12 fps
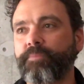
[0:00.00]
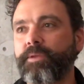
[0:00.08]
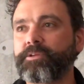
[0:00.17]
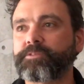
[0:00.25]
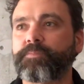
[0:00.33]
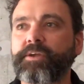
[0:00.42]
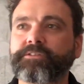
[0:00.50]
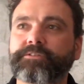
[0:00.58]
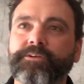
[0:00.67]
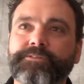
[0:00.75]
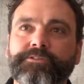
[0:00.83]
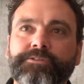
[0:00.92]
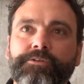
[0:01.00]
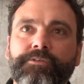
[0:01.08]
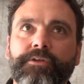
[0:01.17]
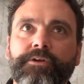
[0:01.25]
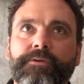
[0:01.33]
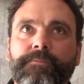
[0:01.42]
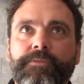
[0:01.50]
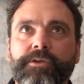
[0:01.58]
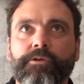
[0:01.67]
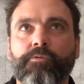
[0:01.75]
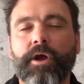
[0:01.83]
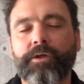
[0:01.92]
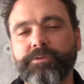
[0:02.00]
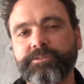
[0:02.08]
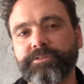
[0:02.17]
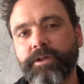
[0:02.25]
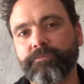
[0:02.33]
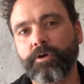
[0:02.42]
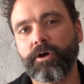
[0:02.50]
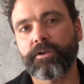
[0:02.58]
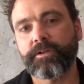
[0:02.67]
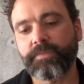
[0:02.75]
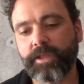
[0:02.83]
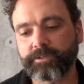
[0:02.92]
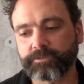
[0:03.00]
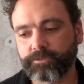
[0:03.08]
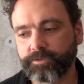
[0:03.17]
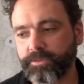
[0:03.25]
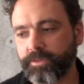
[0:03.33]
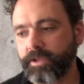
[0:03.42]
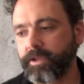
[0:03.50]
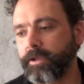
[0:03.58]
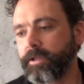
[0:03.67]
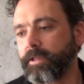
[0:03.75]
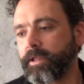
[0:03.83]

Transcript: maybe it's based on sort of the inquiries that I've gotten and that sort of thing.